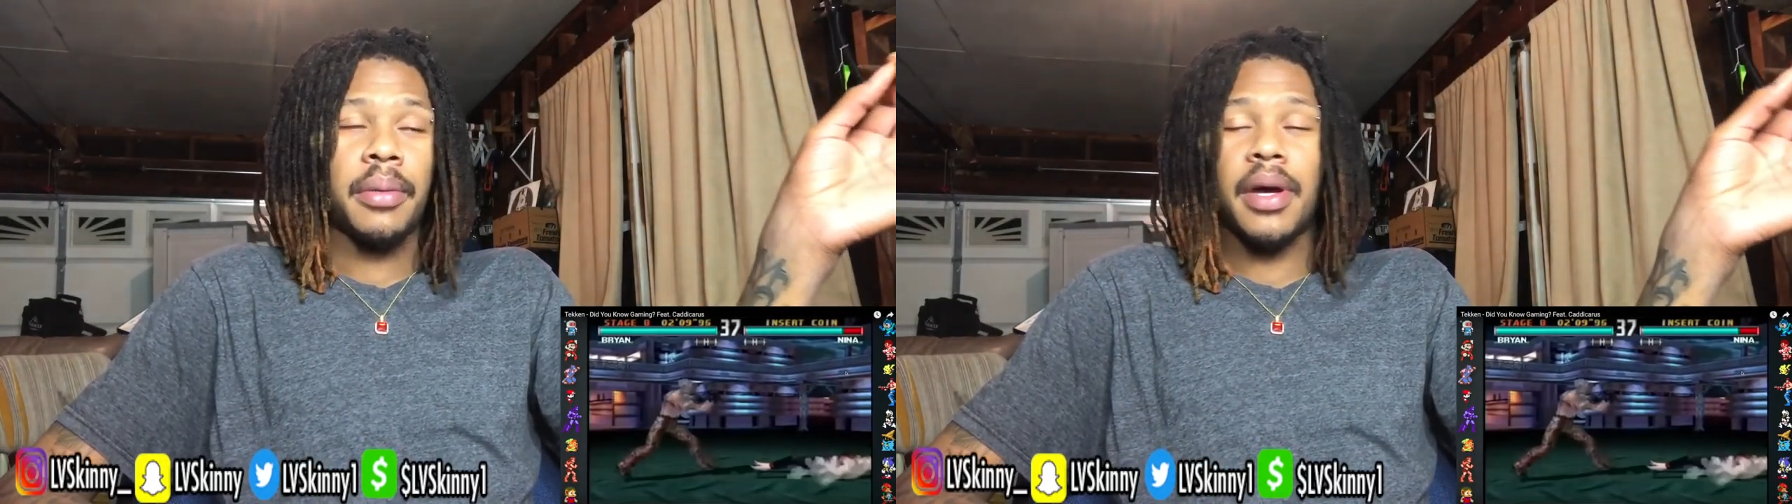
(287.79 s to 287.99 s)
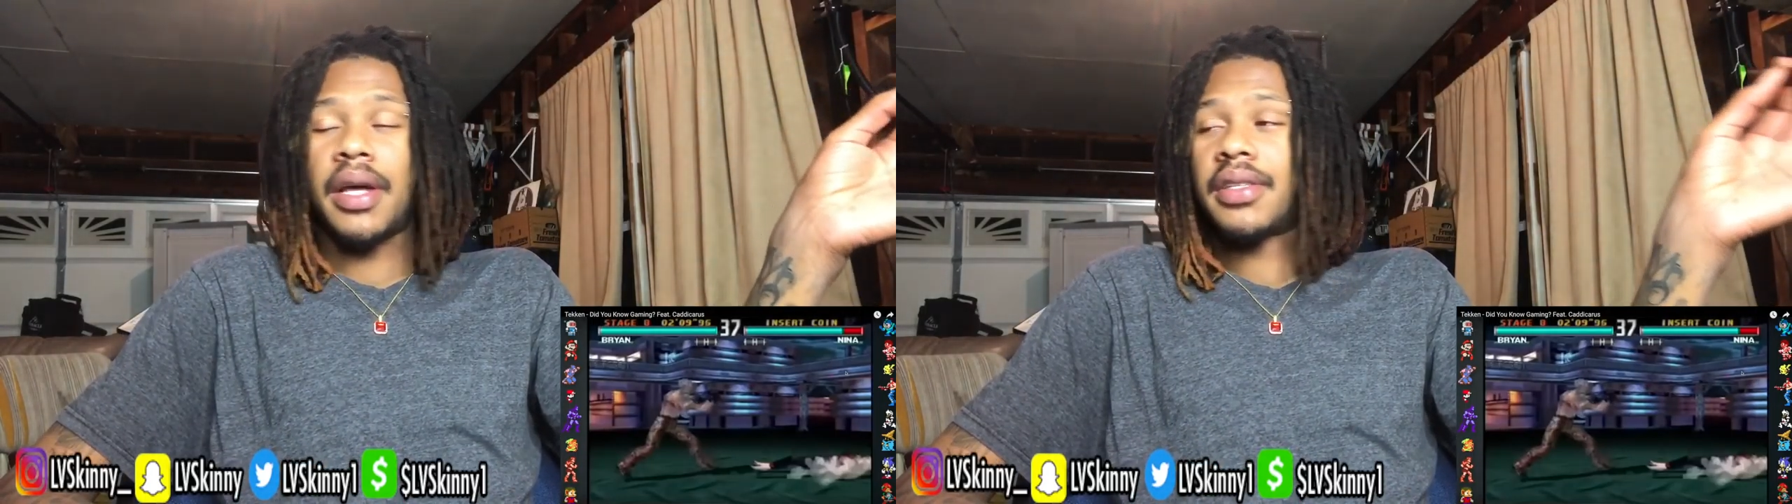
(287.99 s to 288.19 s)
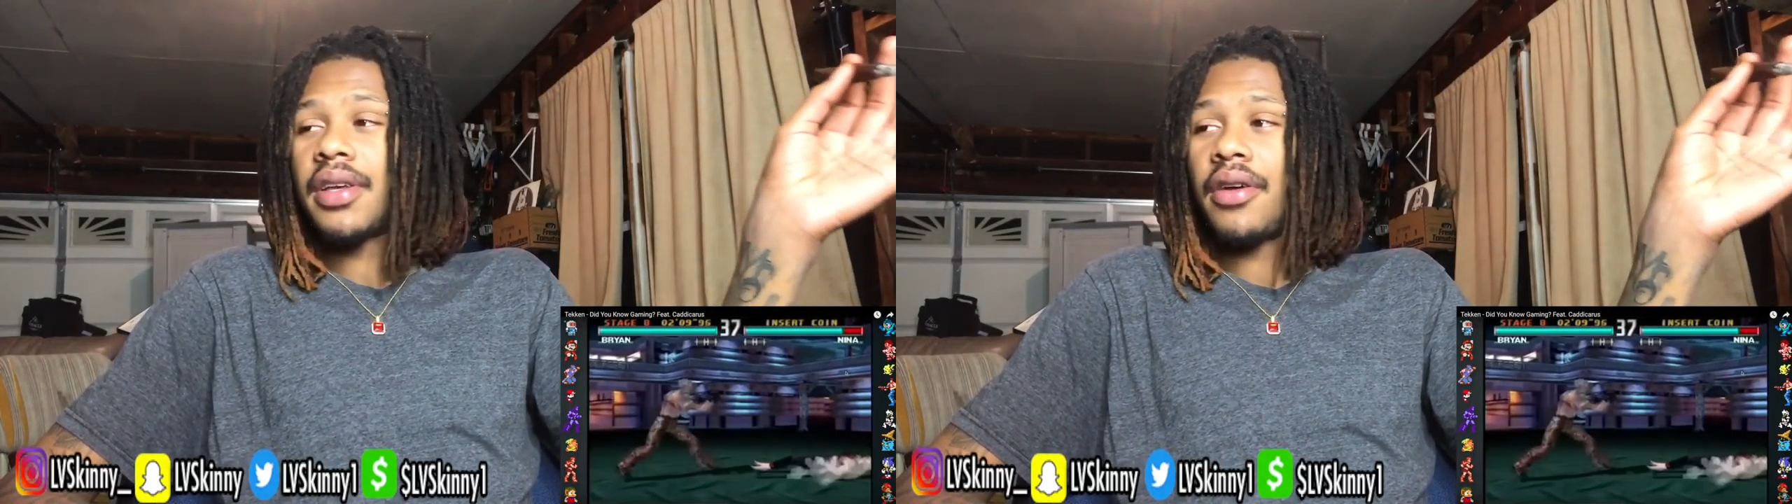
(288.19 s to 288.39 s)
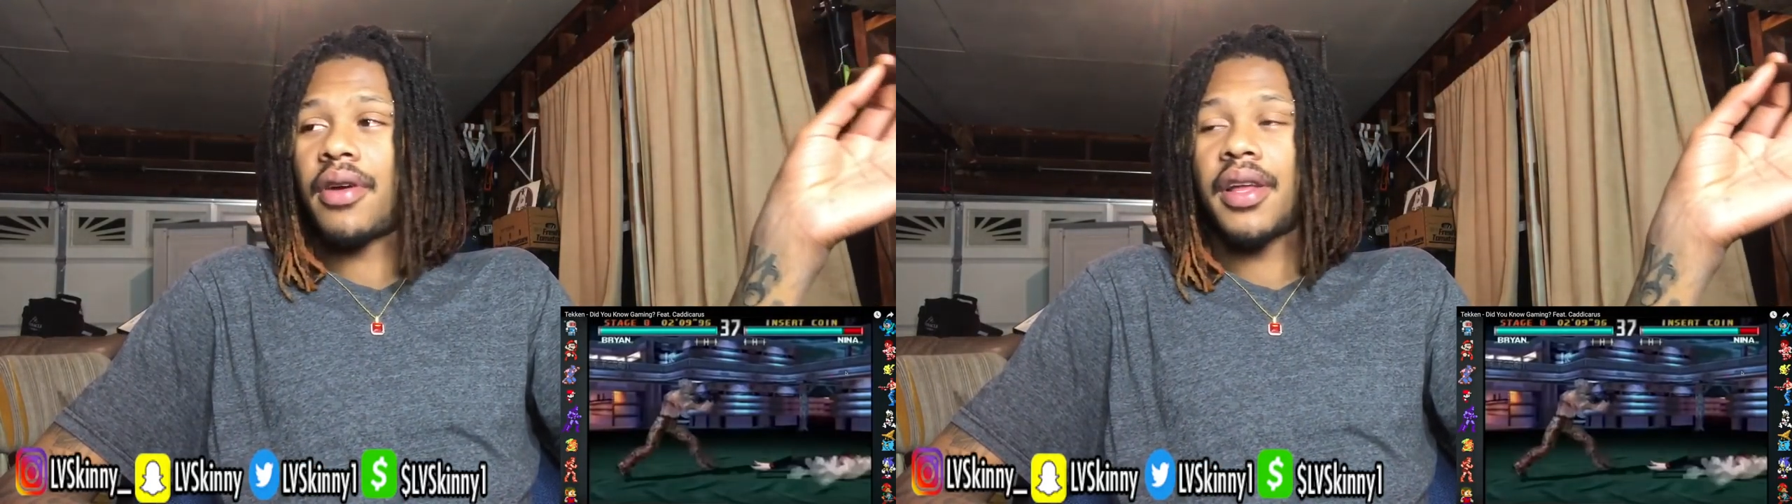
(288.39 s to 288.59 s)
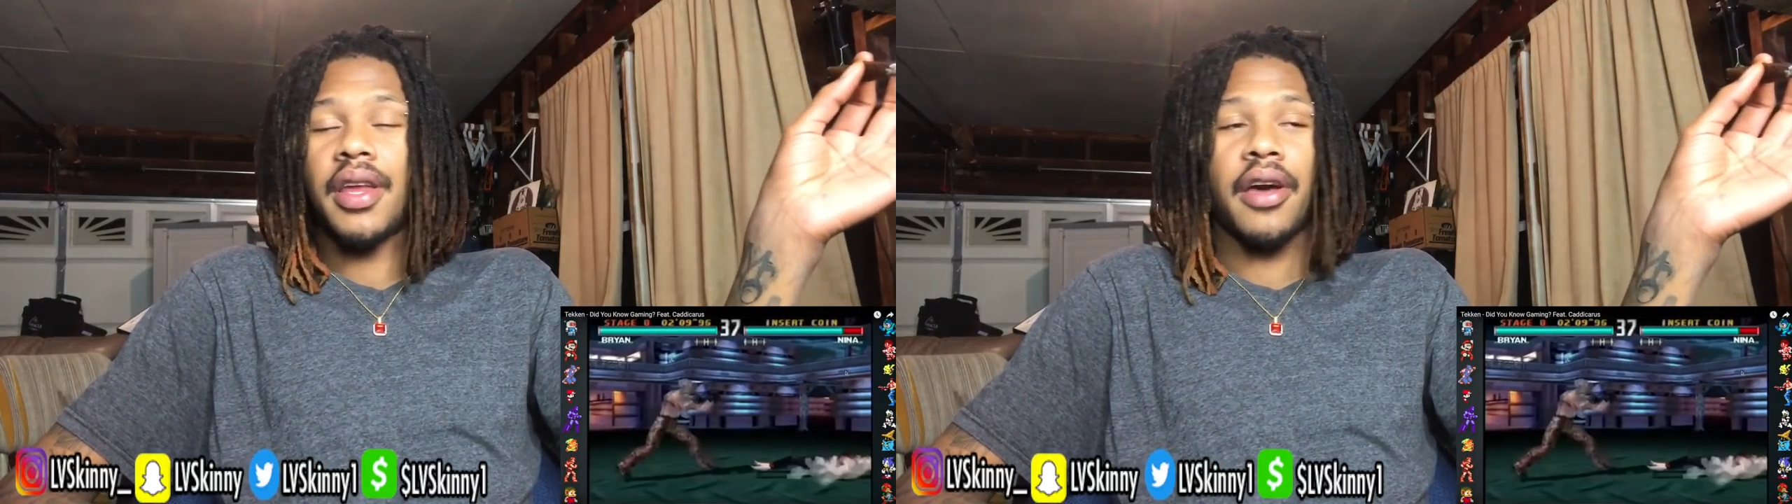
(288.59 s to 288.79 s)
Oh, I said, all
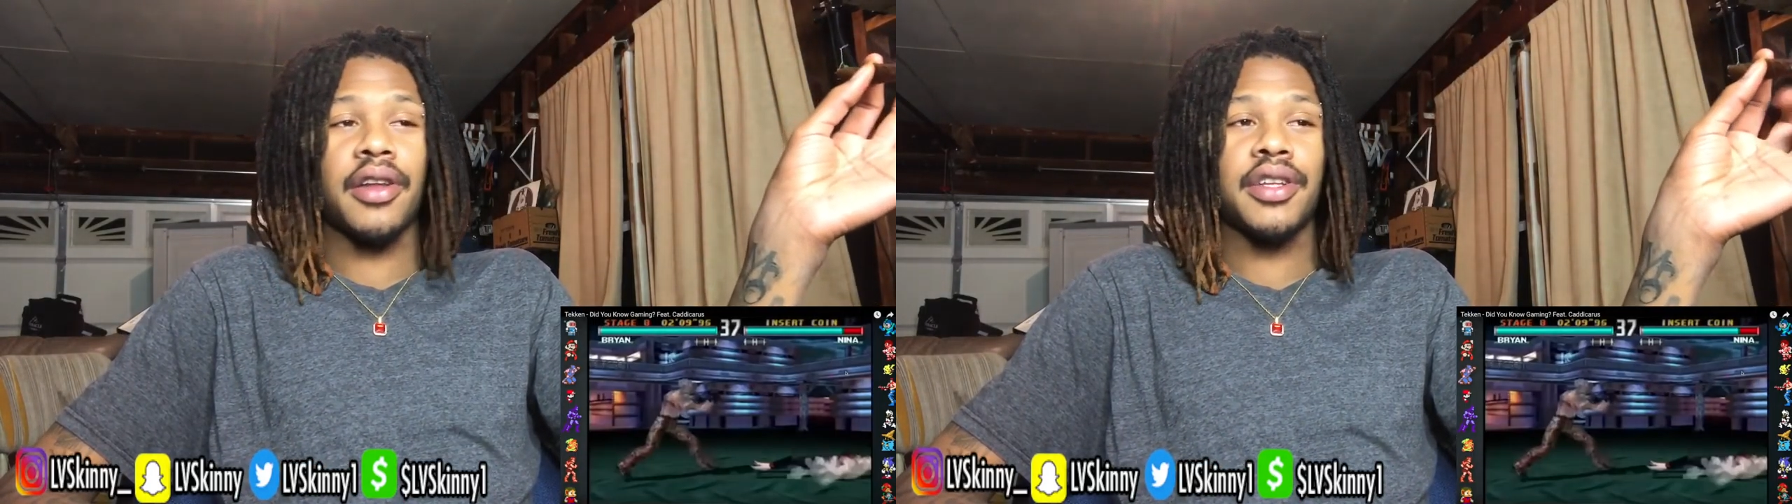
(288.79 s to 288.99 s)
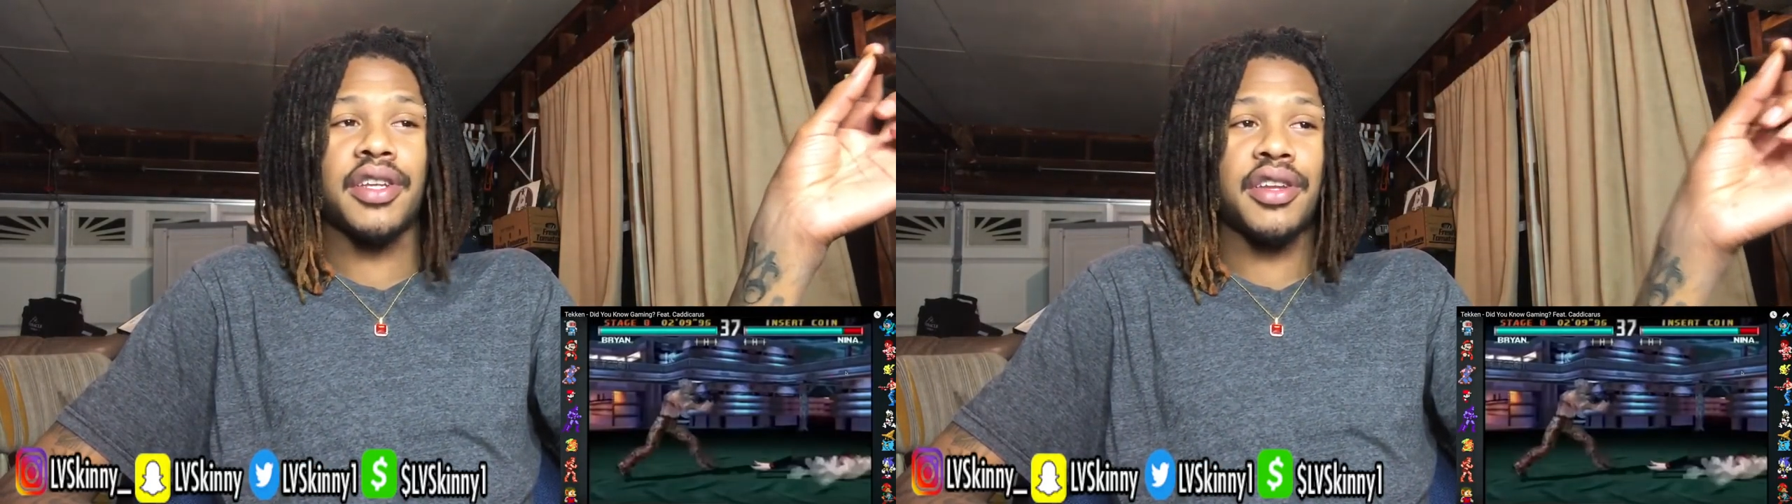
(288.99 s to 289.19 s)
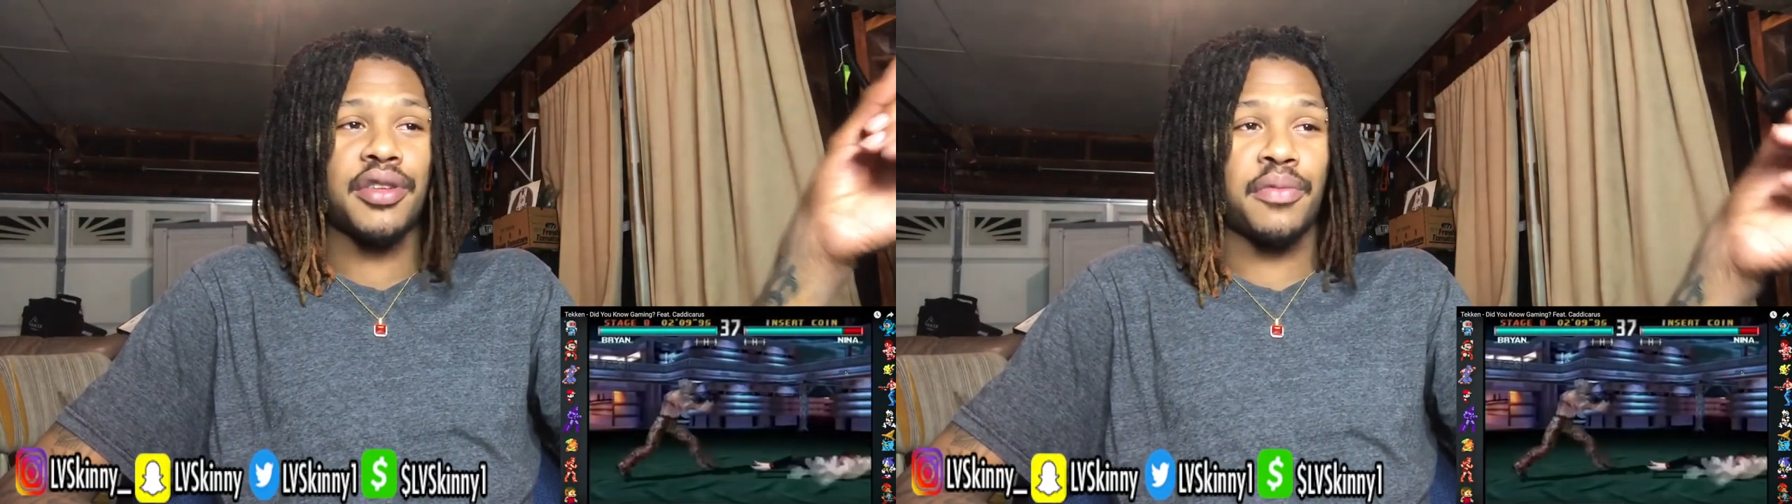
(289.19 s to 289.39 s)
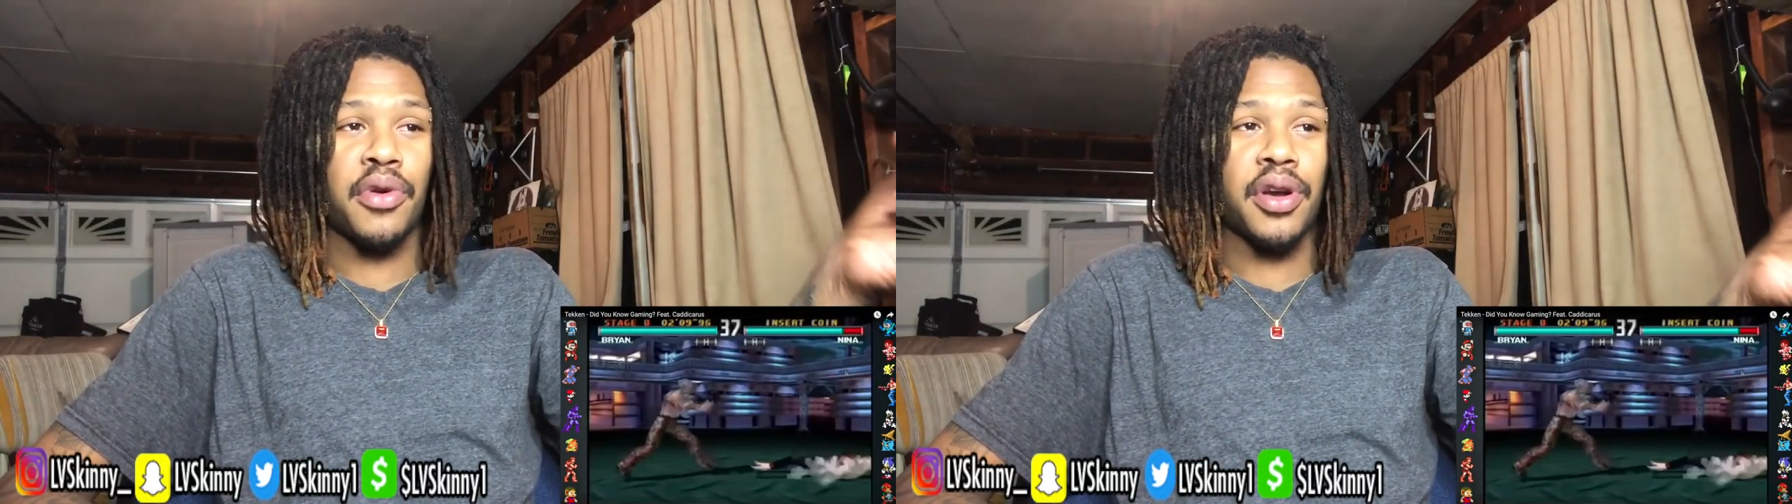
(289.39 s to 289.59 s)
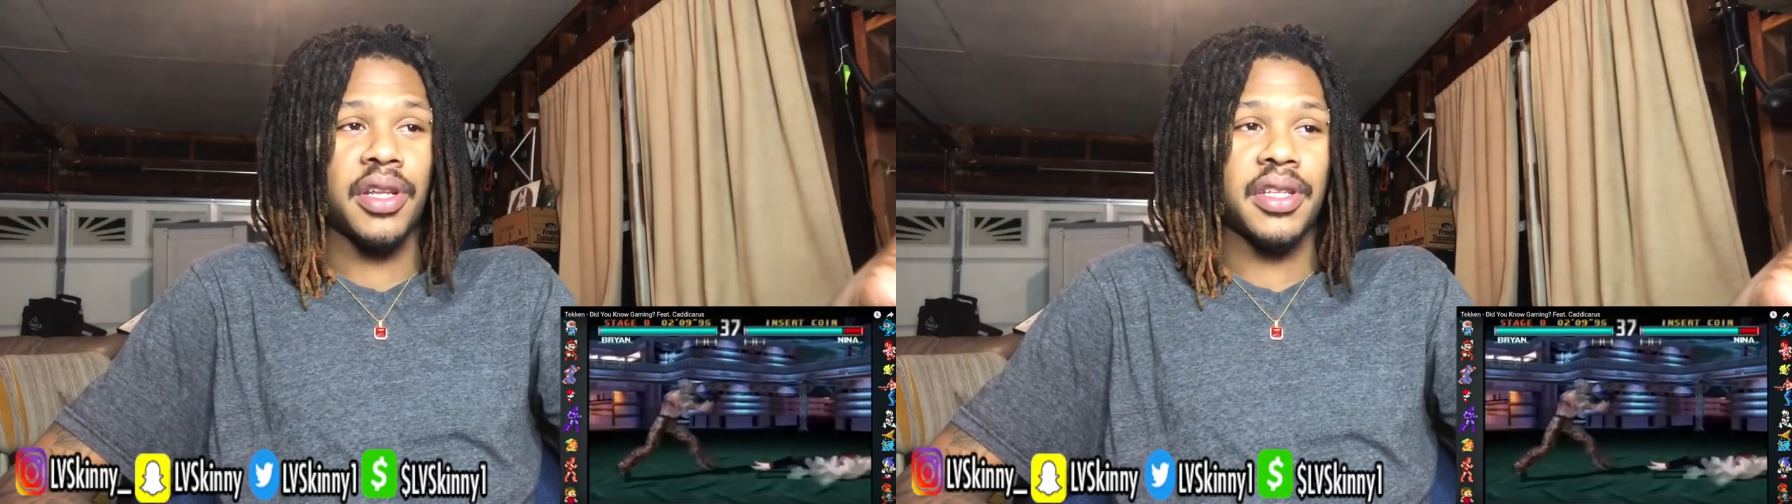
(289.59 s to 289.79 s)
right, God, this shit is
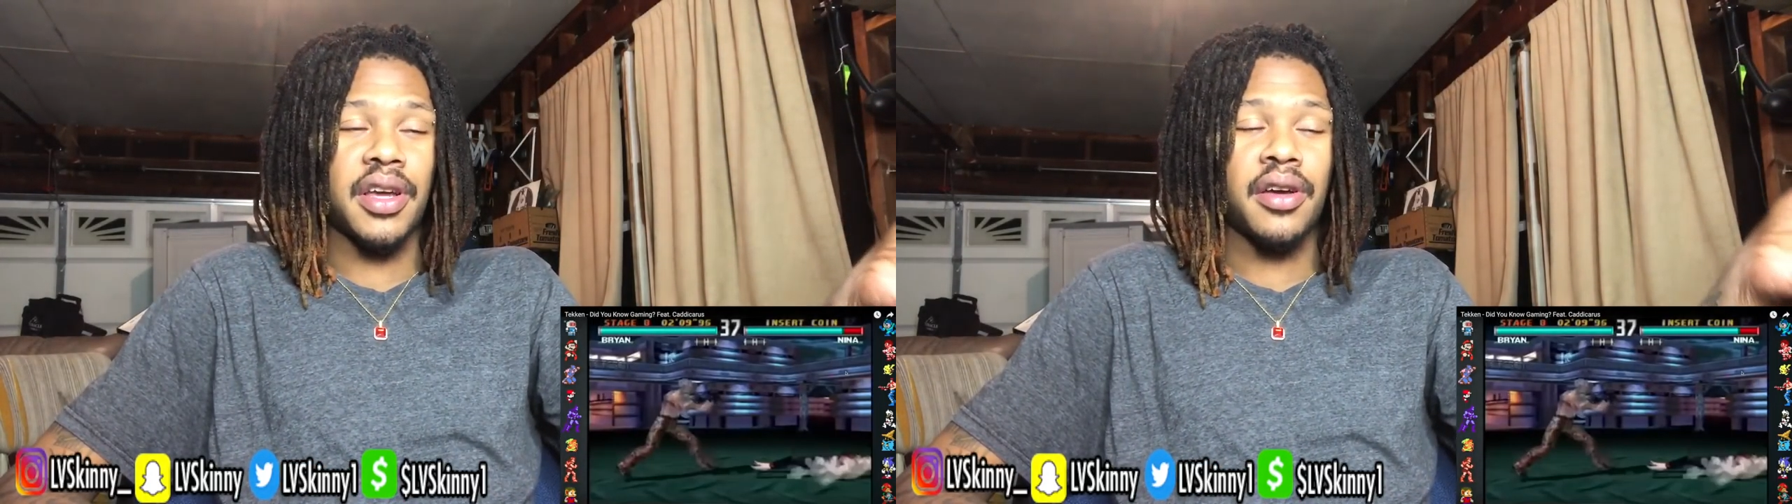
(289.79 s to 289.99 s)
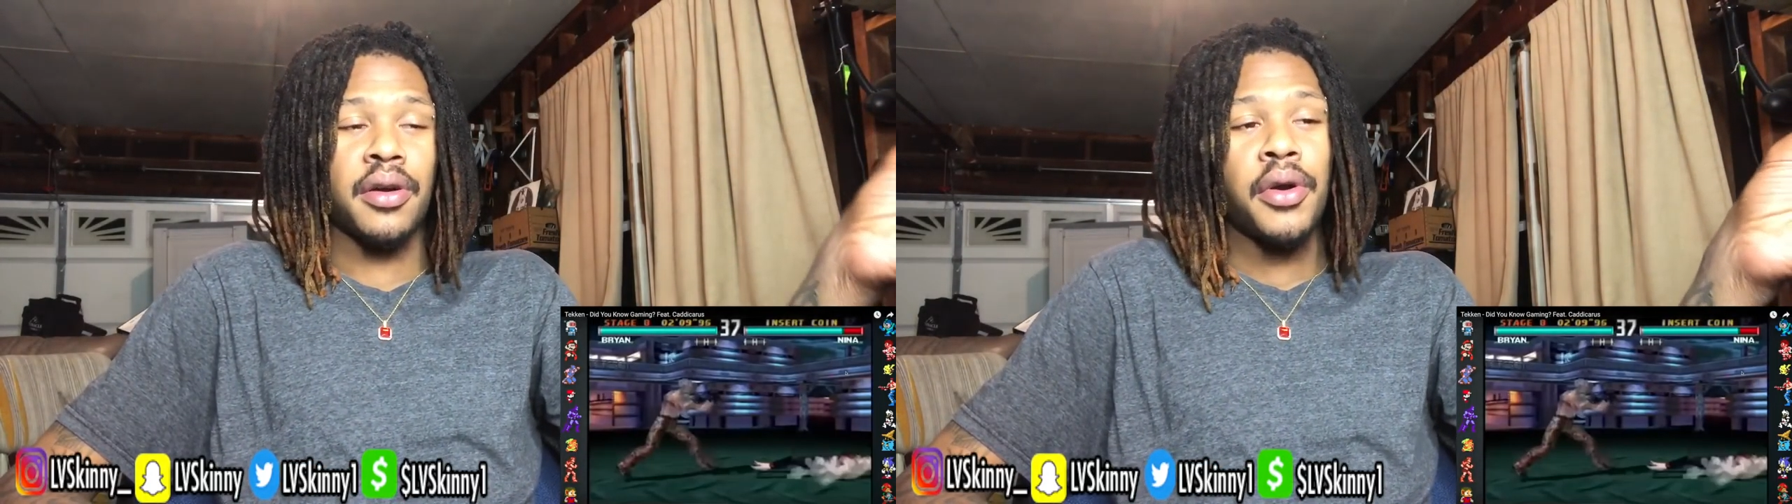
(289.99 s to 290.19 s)
boring as hell.